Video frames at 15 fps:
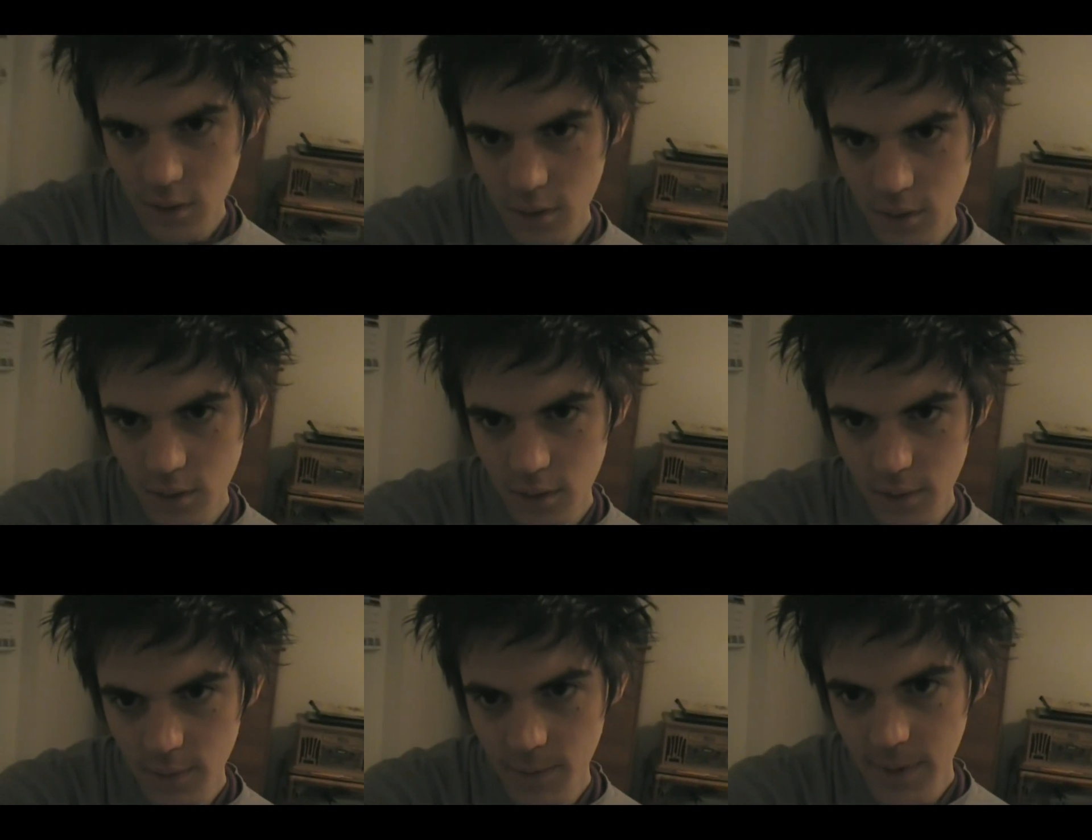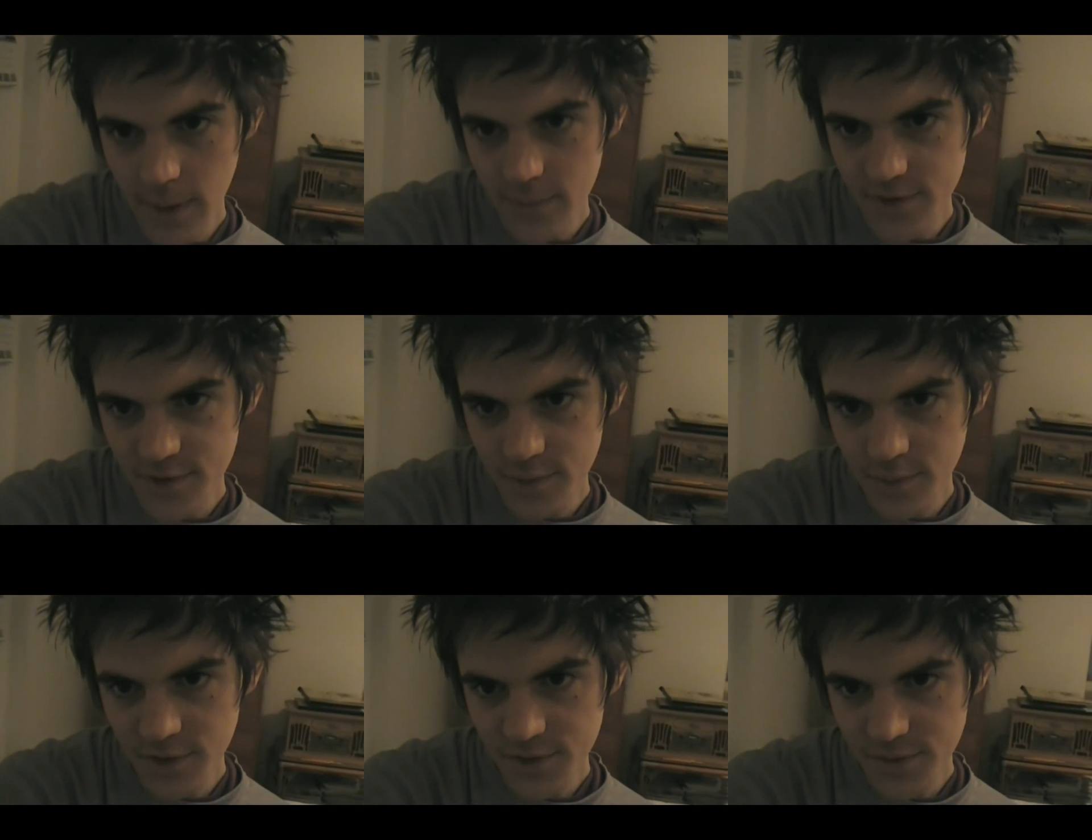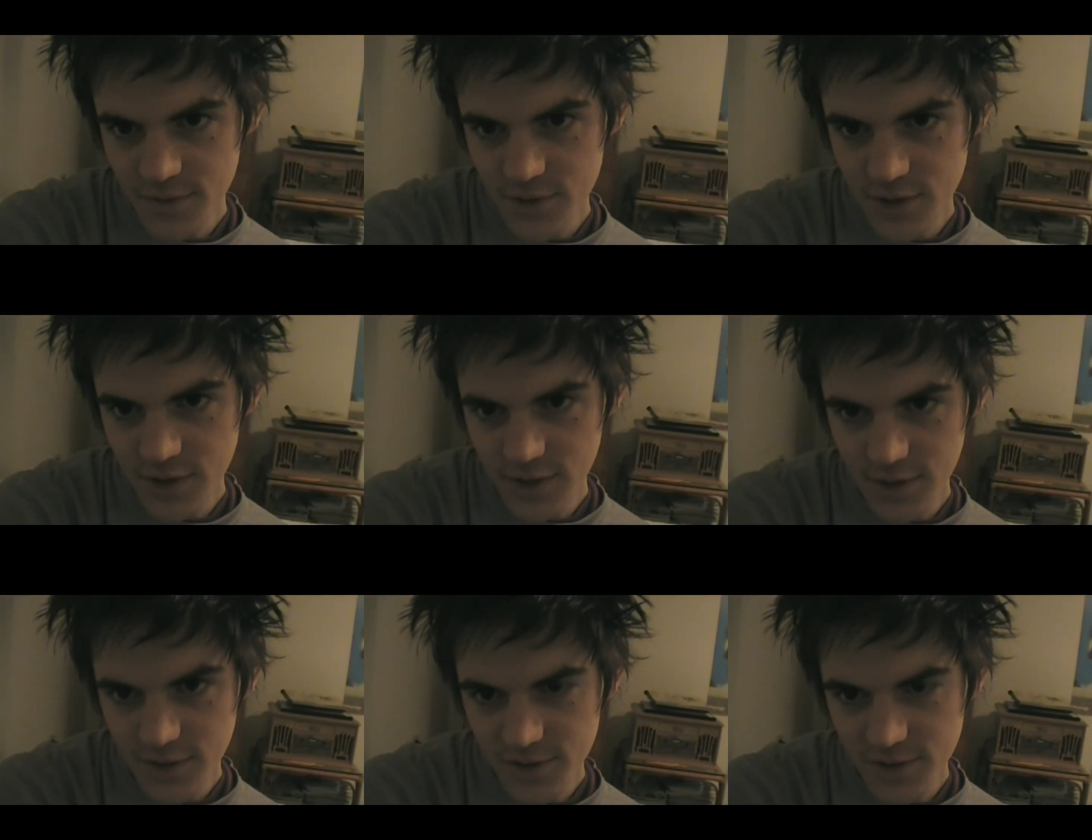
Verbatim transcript: and my mom is from West Virginia,